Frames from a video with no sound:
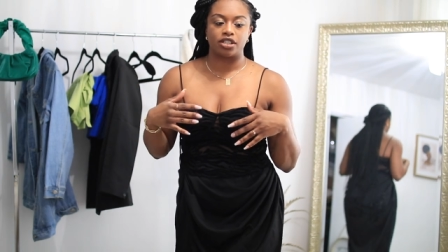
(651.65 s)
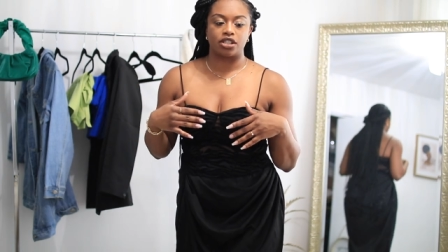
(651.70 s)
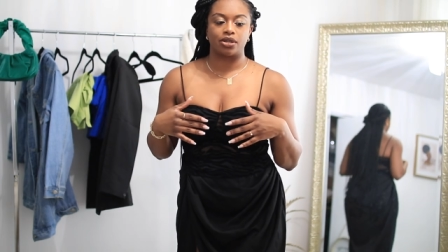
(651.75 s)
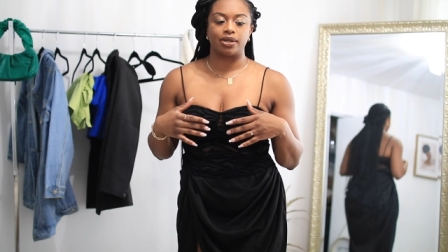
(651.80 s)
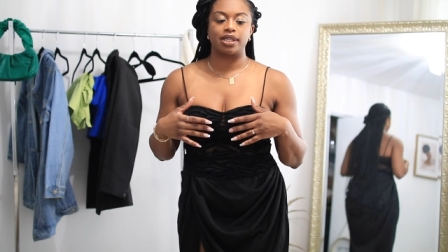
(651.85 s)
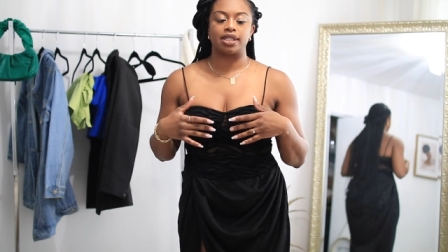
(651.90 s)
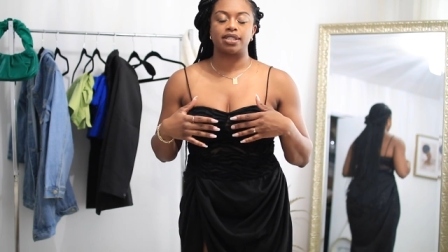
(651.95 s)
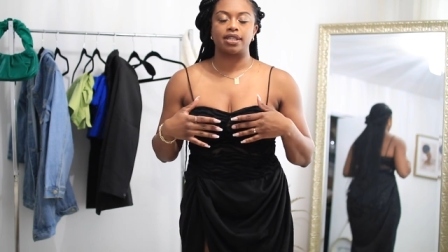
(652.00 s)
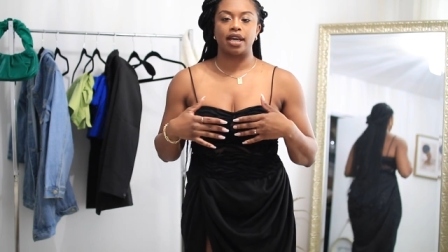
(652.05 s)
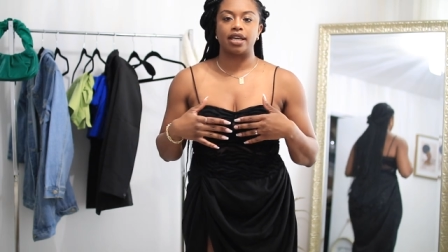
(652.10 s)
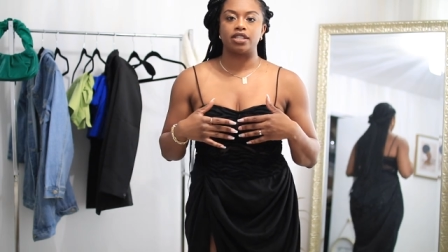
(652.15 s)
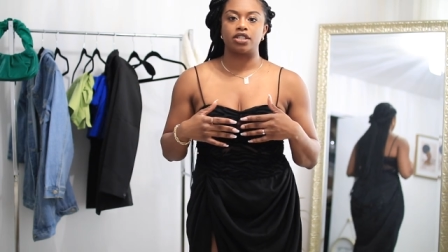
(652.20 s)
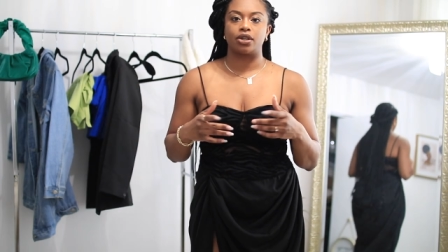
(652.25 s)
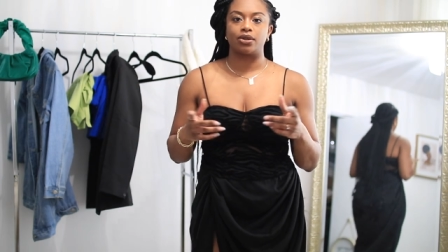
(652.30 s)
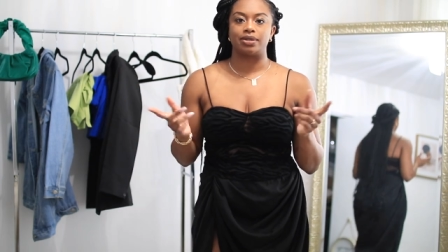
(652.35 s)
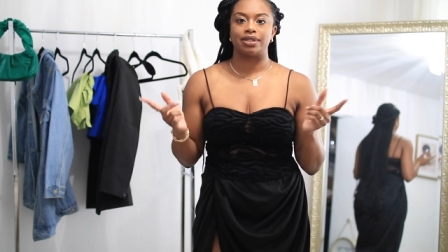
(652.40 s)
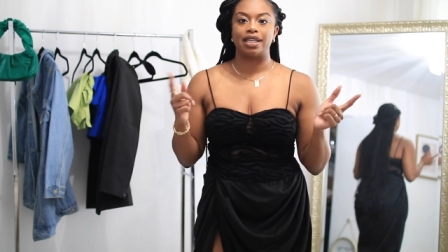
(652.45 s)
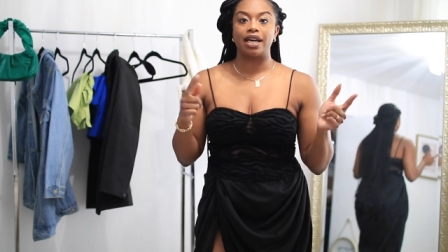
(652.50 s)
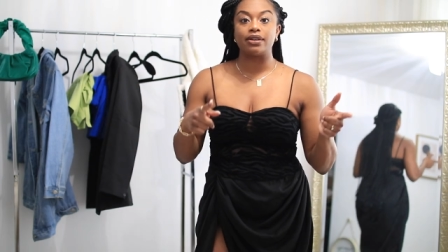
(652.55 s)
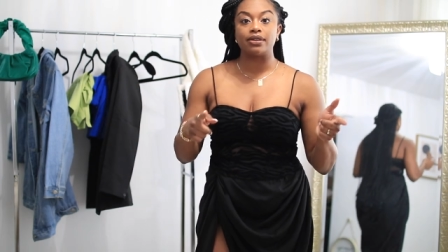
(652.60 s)
So I decided
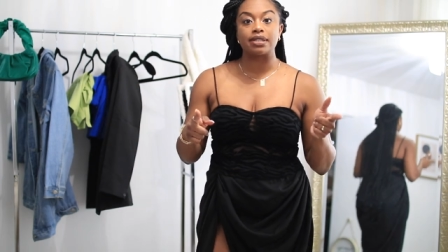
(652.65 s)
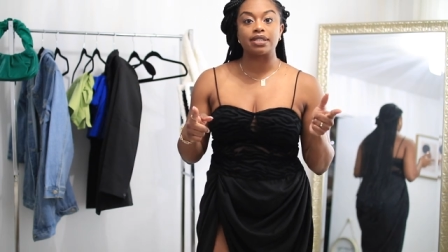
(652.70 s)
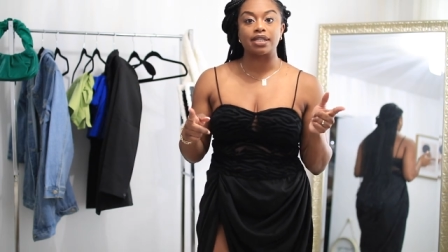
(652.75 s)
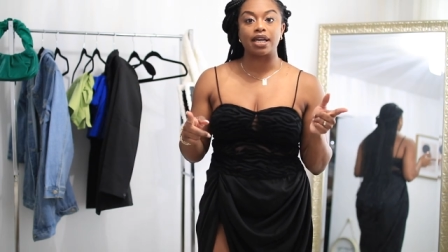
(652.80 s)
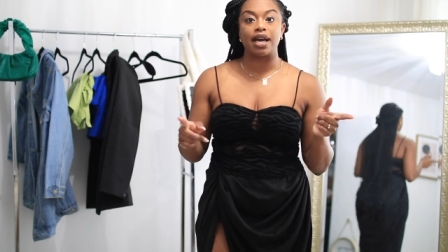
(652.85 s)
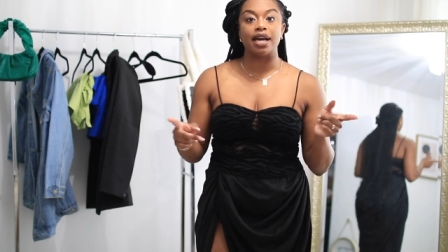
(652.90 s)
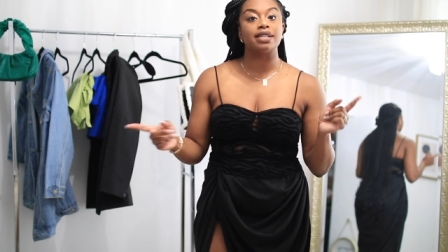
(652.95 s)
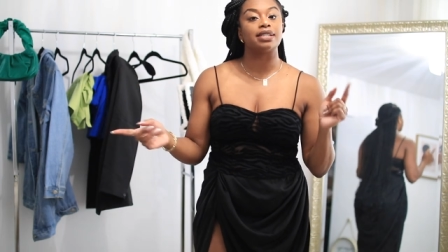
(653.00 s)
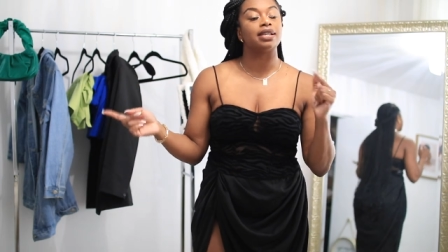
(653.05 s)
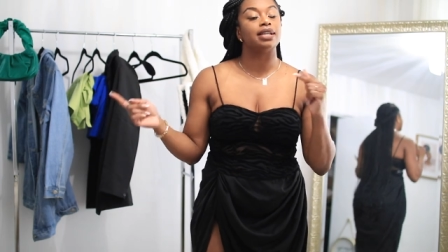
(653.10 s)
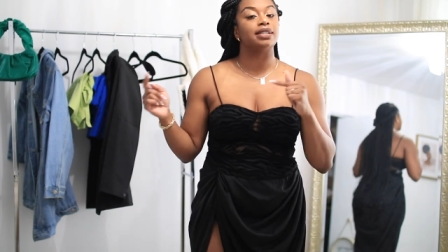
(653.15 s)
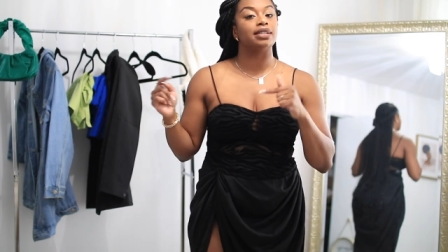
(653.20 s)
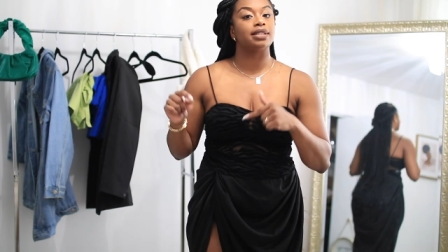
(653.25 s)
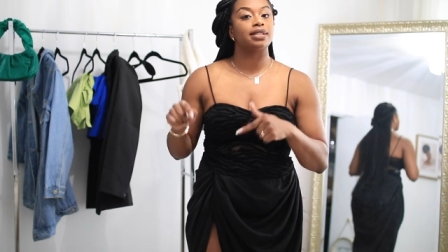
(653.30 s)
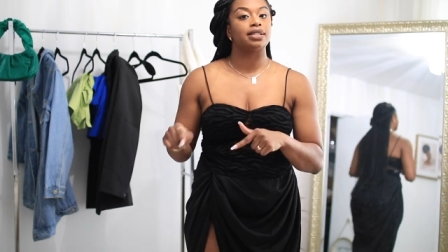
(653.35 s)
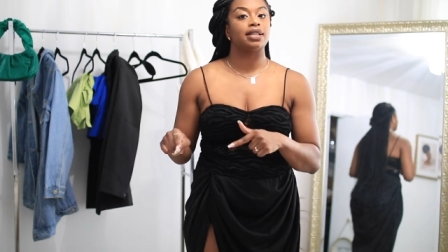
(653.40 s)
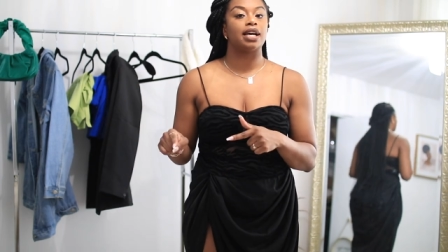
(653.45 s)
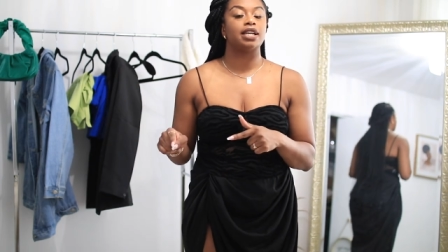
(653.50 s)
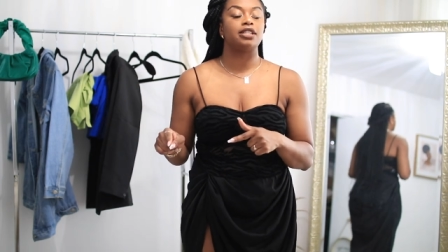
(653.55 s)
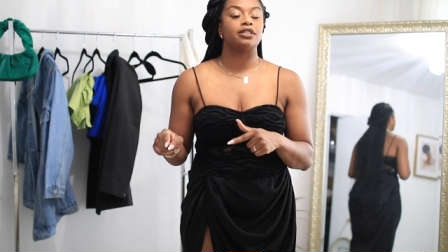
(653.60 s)
to go down a size
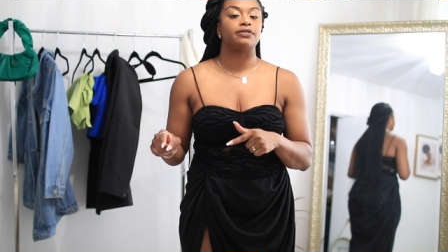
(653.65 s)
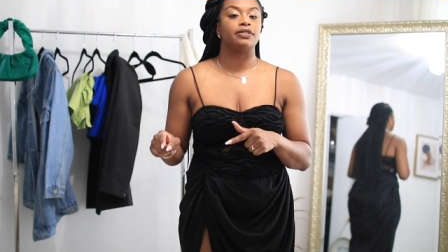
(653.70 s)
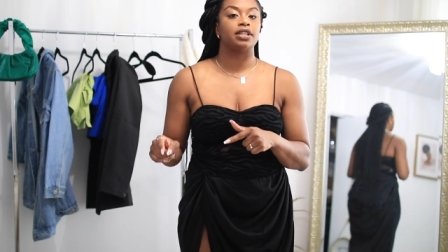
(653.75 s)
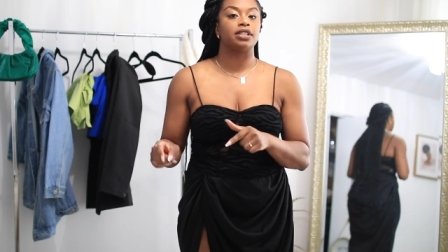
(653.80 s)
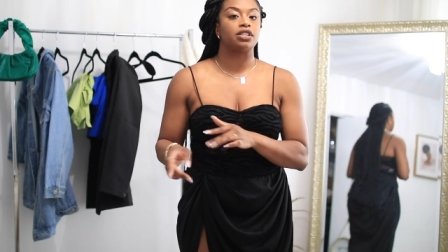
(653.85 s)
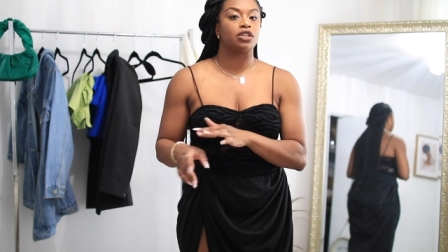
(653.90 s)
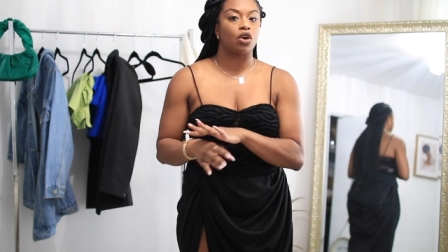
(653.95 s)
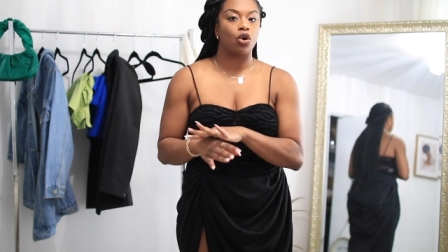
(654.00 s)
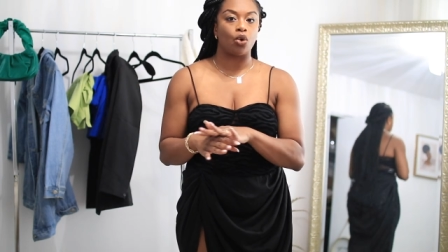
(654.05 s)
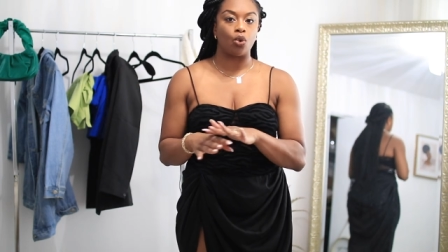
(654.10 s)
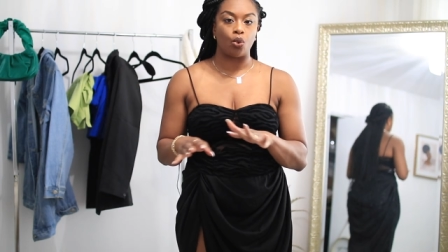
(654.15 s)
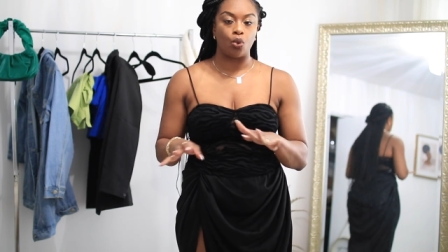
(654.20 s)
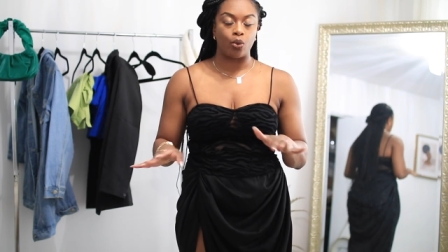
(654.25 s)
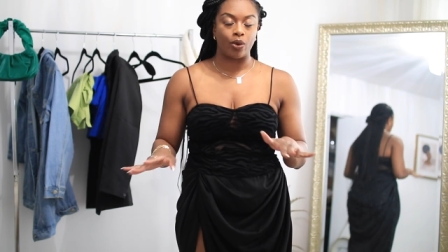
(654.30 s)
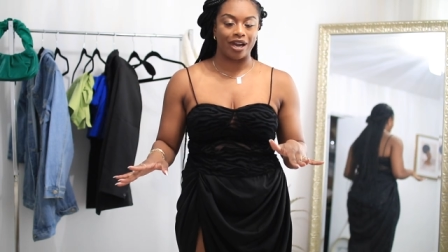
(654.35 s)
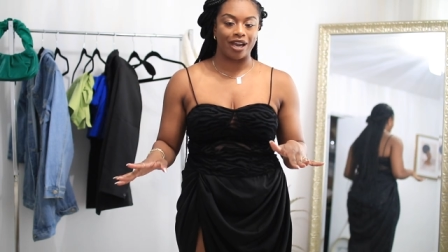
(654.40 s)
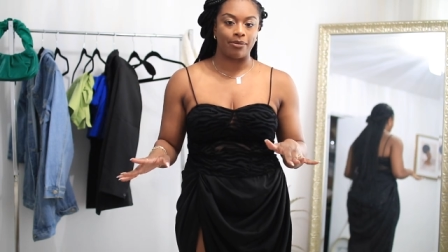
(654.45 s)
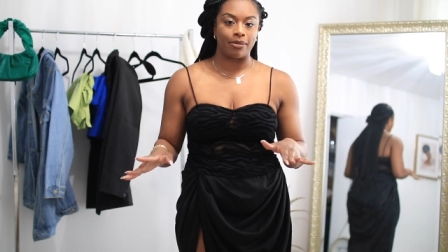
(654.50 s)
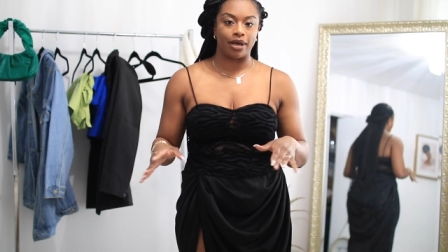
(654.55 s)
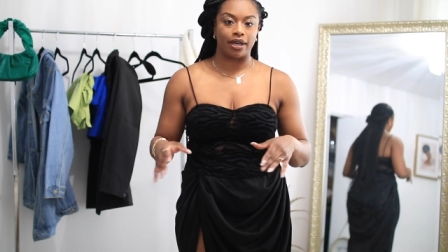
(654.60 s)
and the size fits
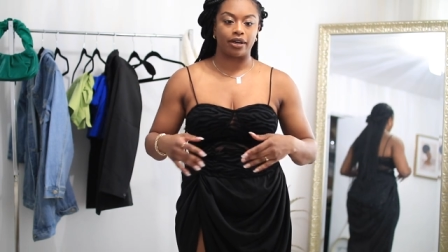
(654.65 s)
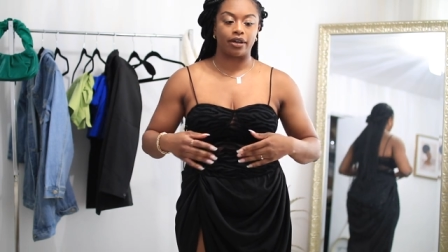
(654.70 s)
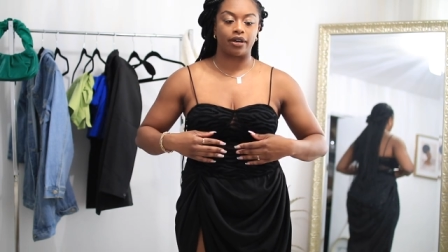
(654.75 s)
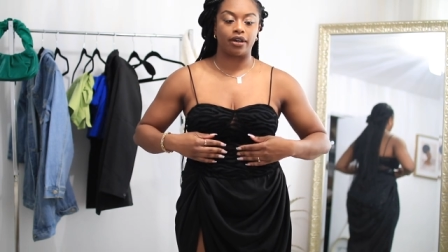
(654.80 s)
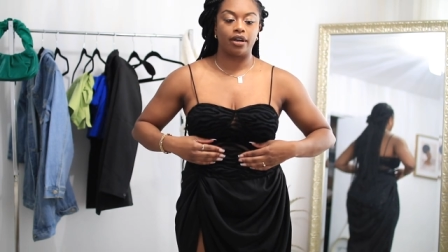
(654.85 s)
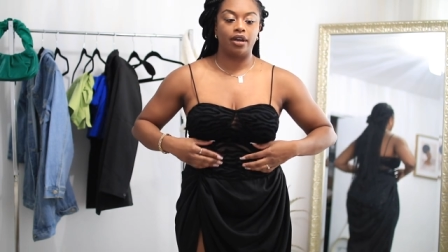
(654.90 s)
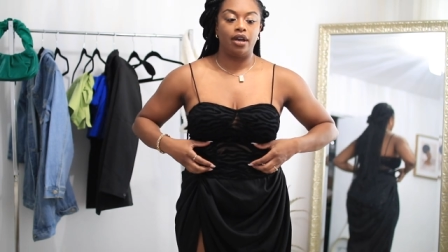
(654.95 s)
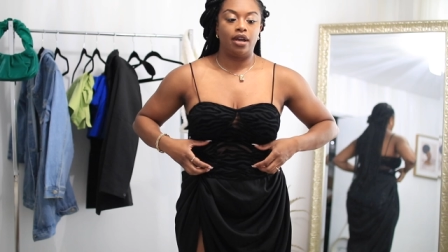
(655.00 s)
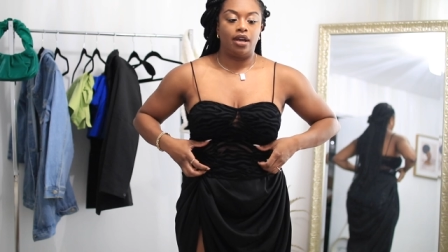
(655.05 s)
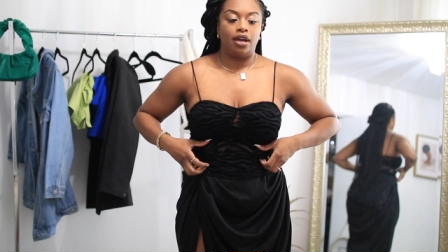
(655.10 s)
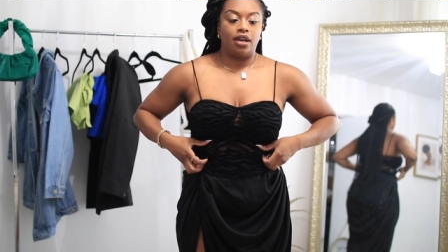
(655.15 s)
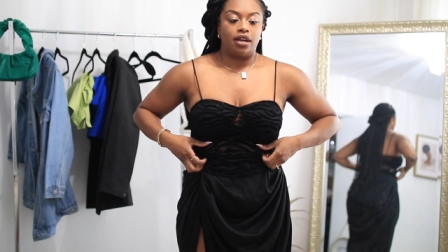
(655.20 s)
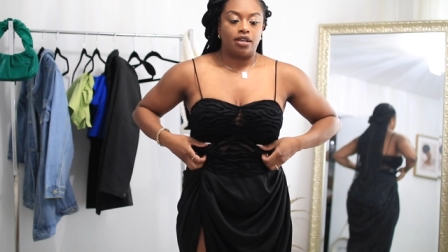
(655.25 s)
way better.